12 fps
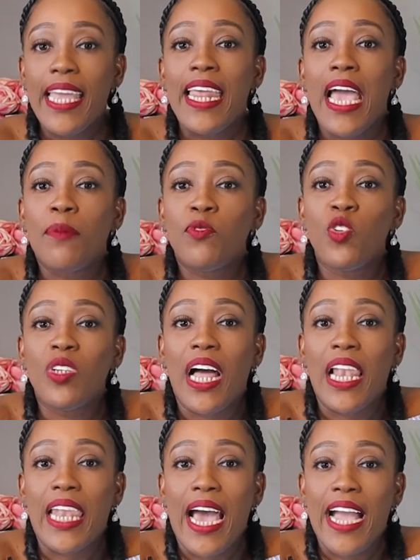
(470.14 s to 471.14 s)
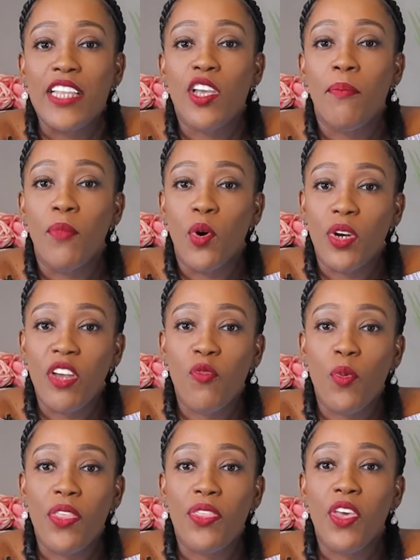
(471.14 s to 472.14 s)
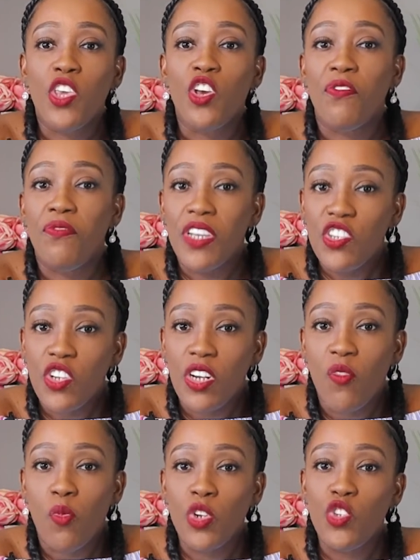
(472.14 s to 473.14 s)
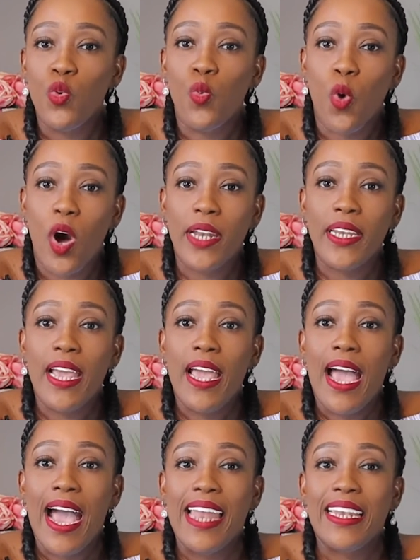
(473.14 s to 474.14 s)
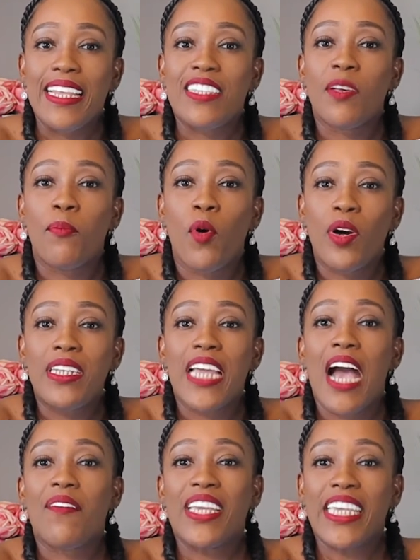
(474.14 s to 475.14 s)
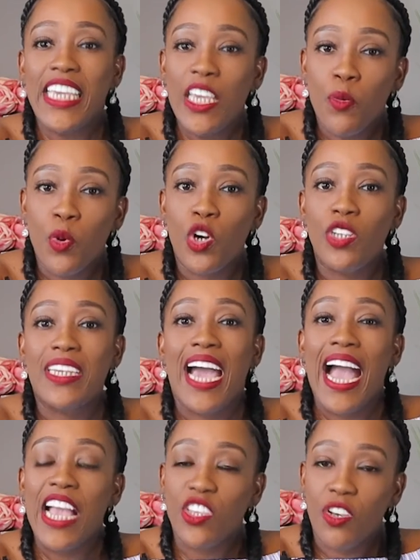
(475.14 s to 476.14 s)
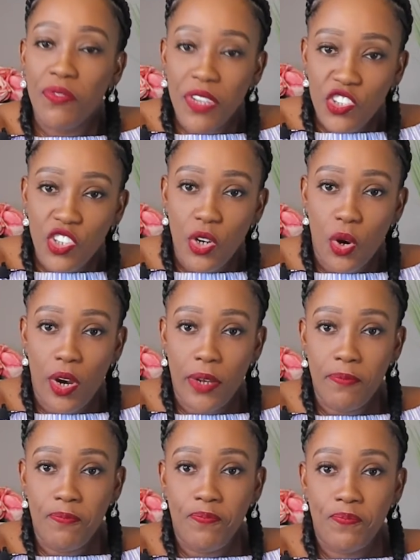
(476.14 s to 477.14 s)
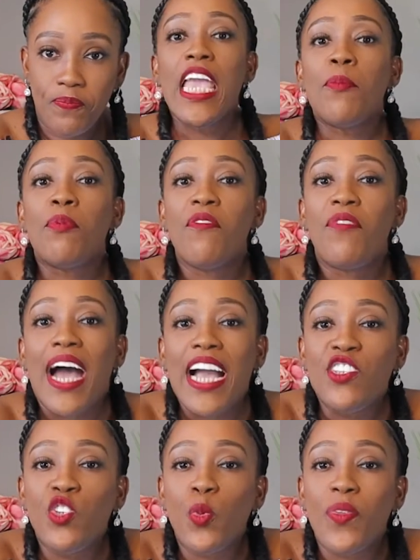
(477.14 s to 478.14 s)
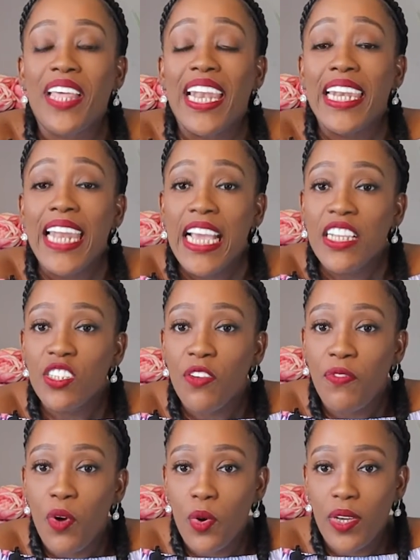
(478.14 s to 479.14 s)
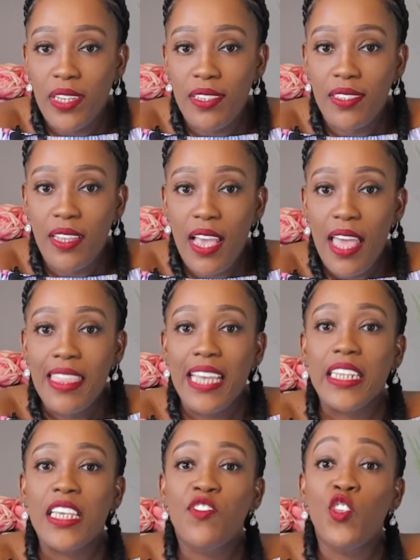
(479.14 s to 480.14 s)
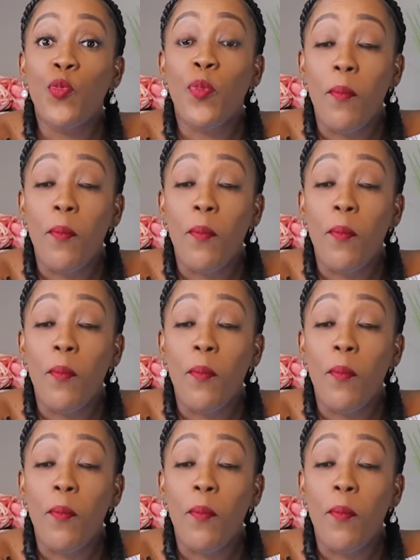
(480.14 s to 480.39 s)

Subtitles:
It helps you to align your motive with your vision of what you want, and it's important to have a keyword to hang your vision on. It provides you with a laser focus that gives you